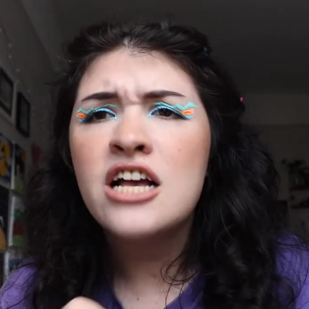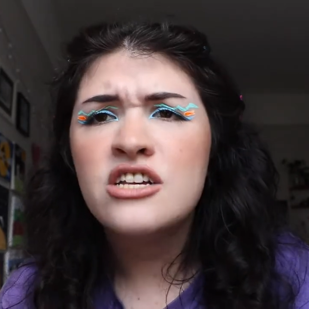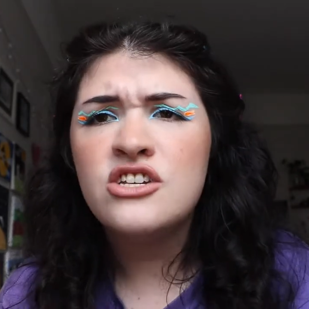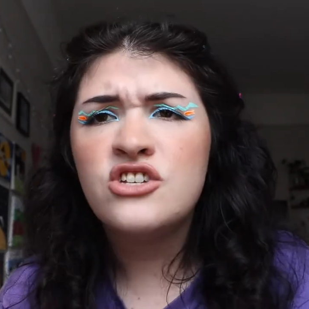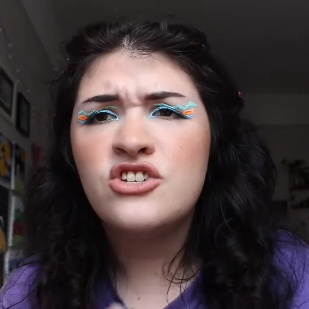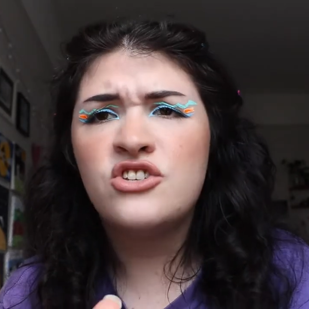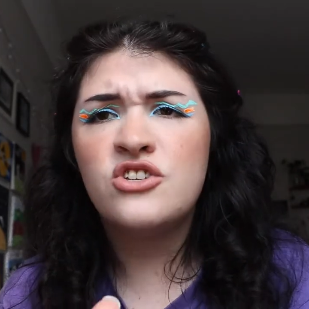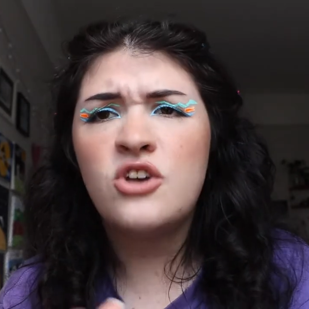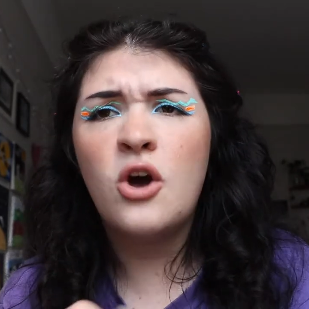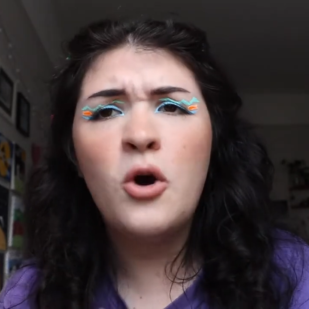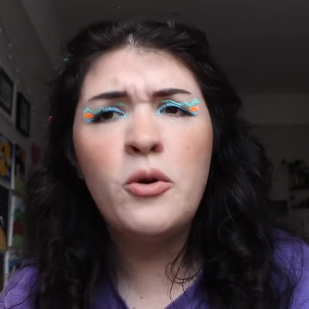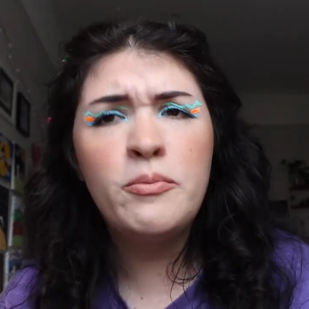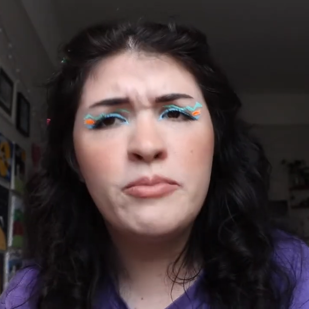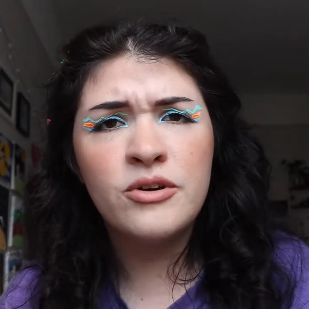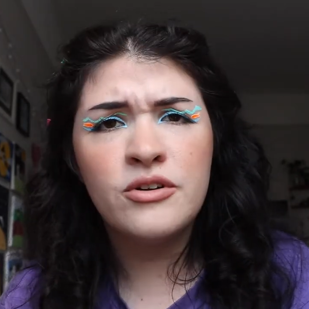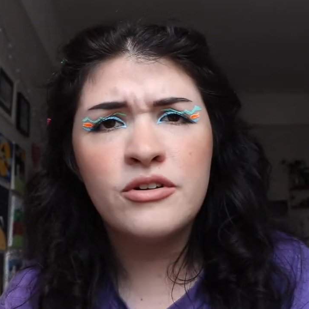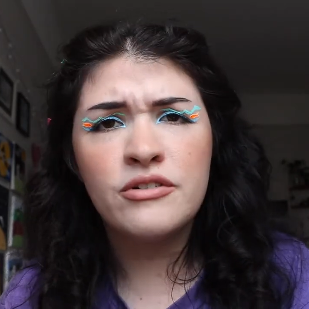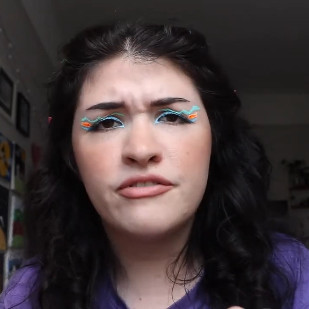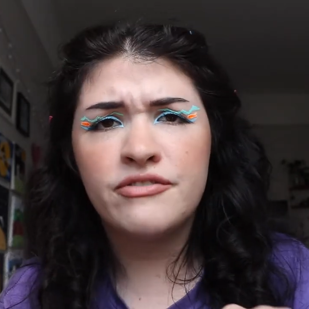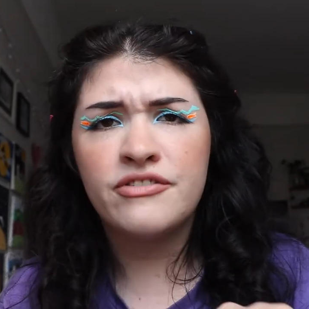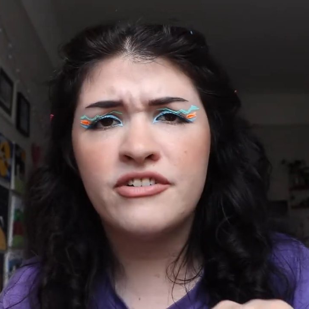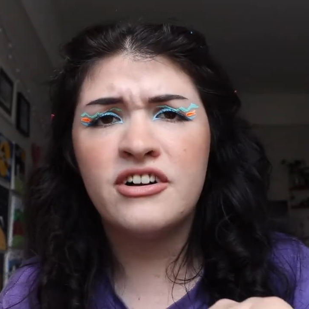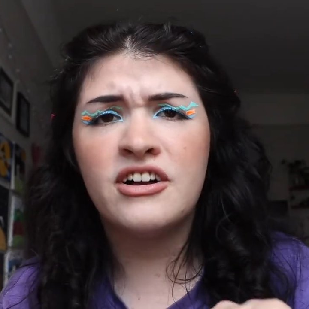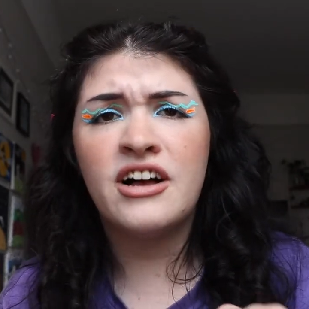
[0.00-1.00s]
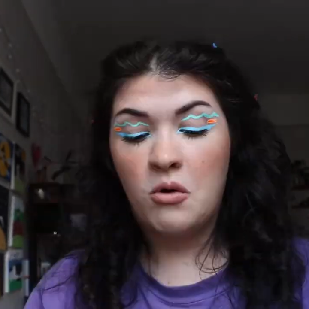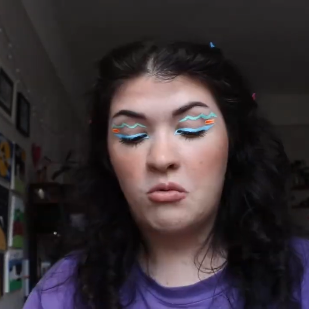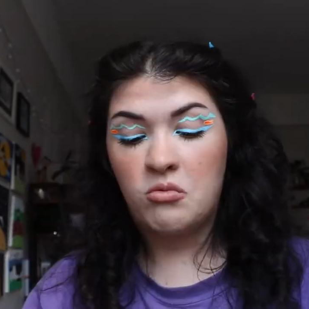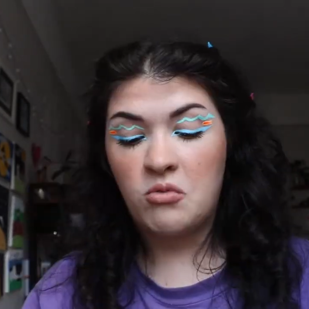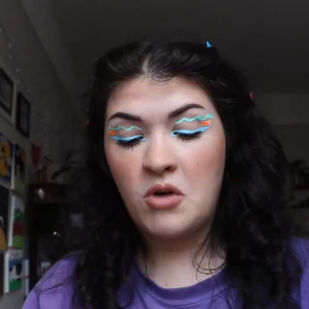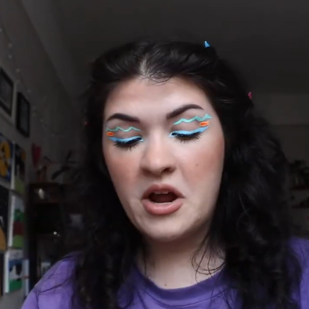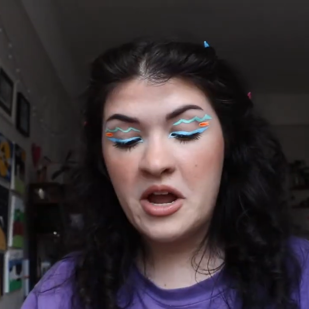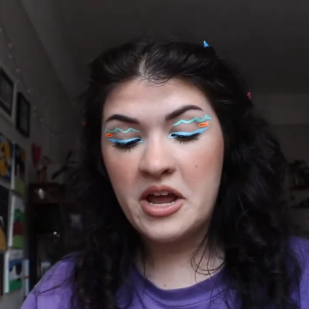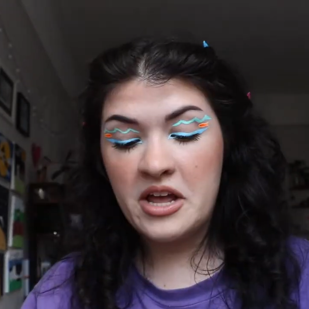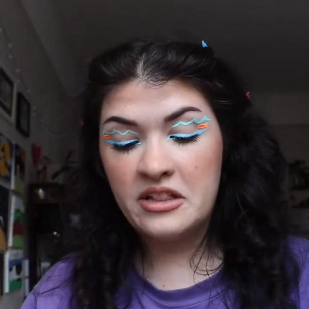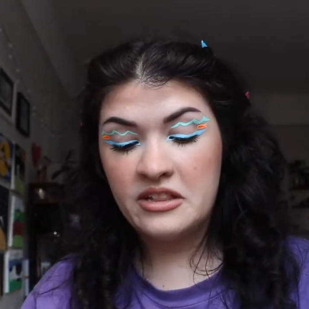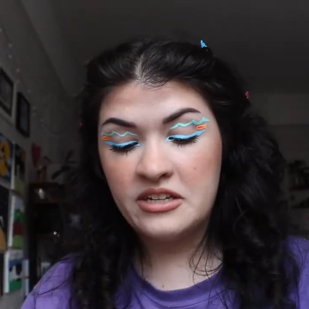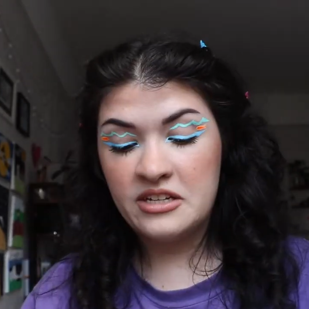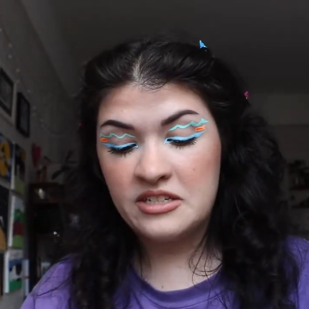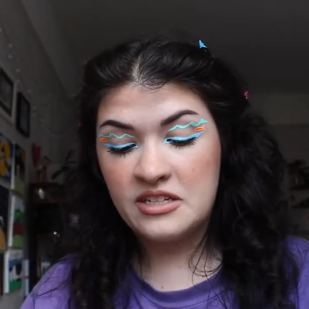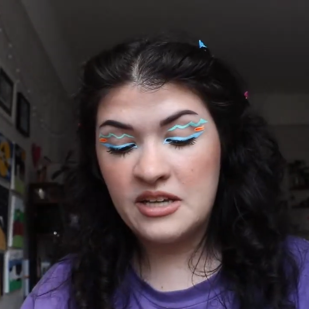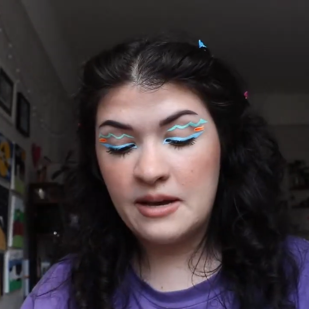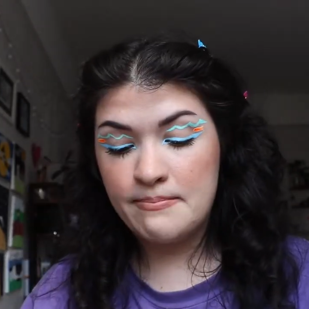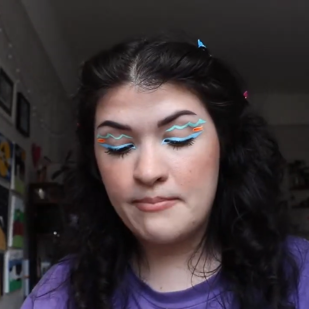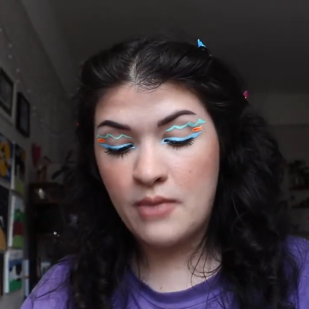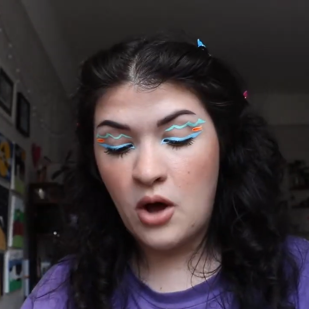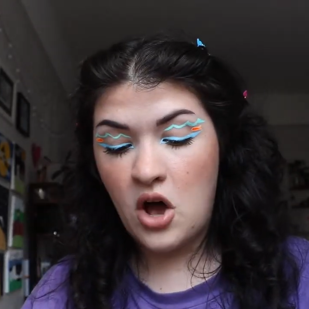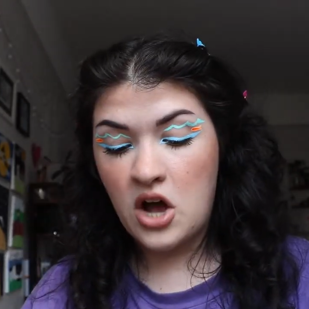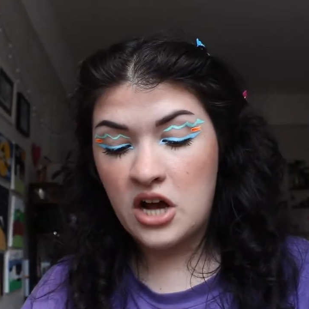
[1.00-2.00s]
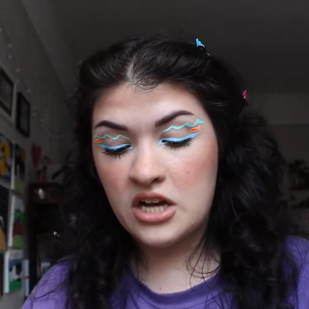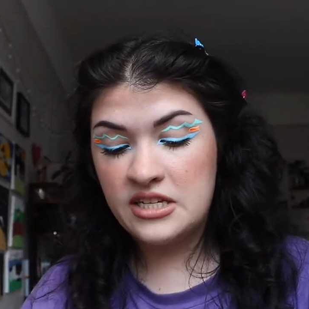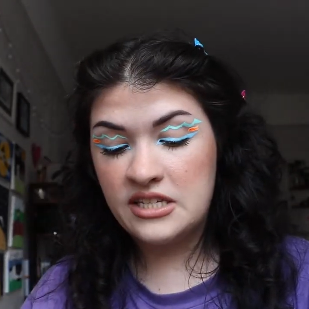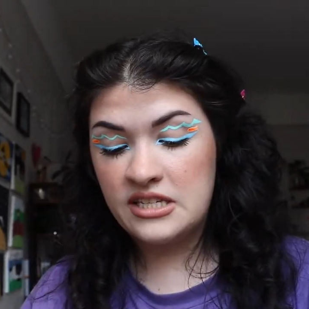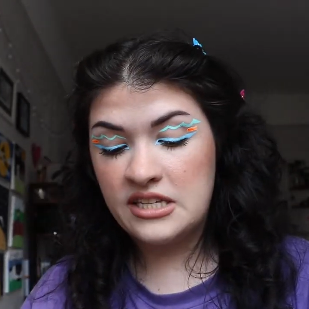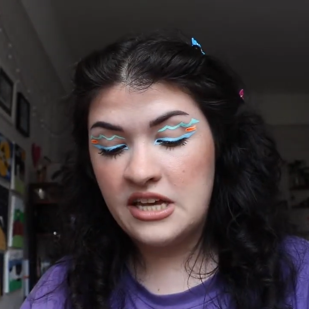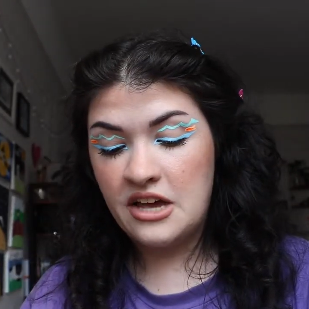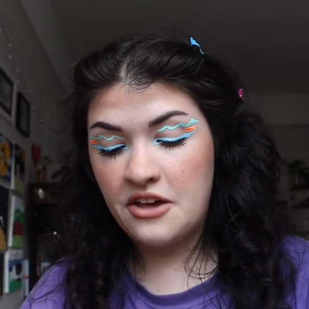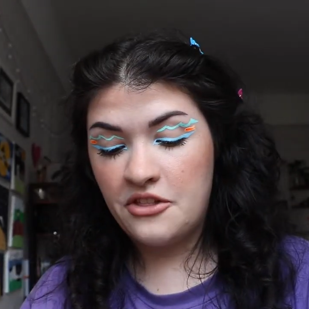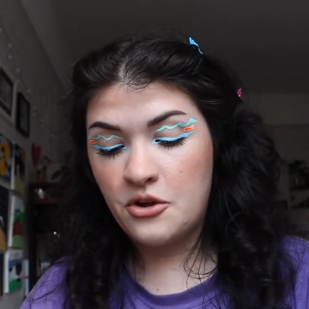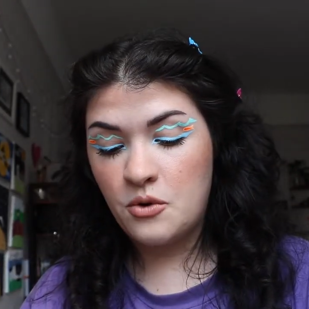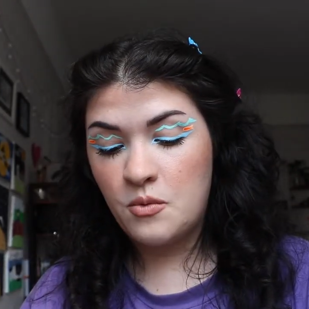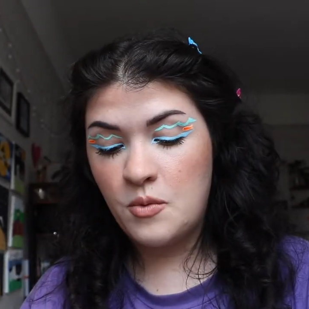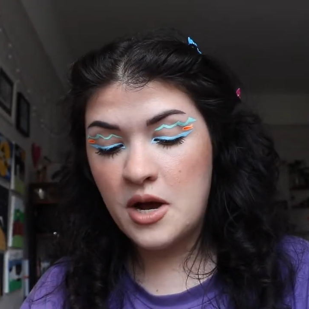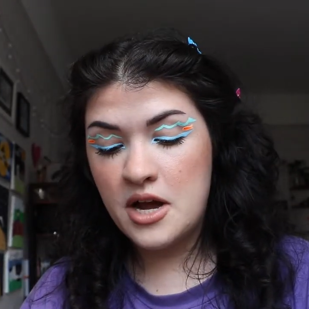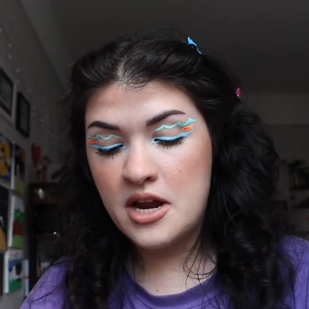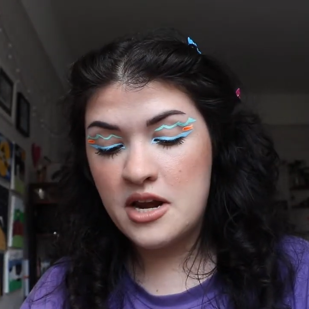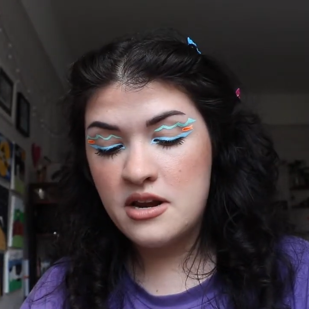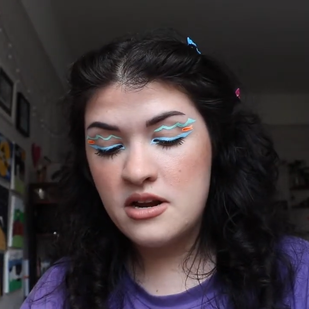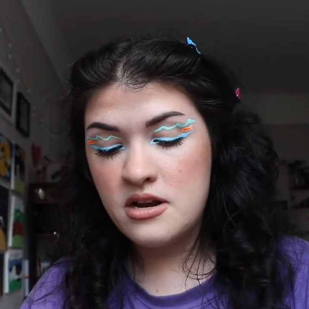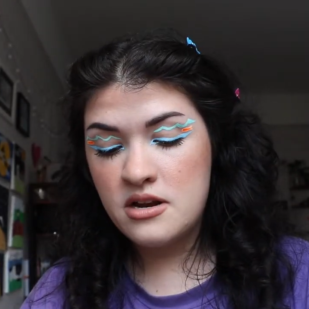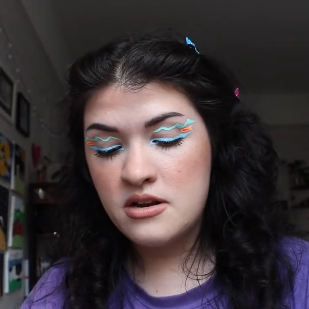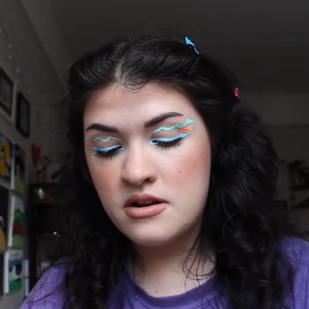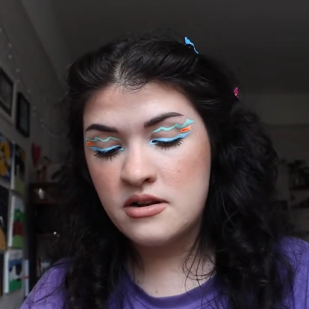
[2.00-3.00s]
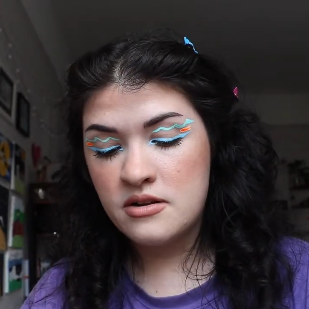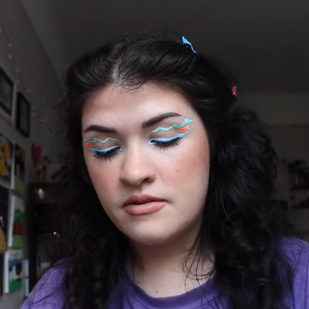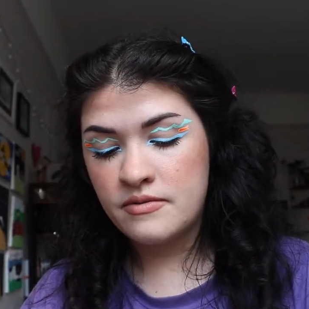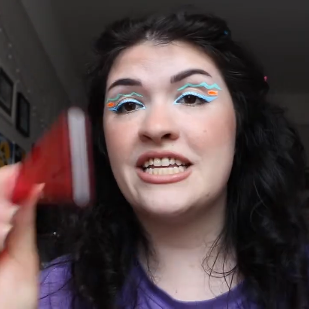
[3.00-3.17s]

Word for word: So beautiful. All right, let's unbox the other one.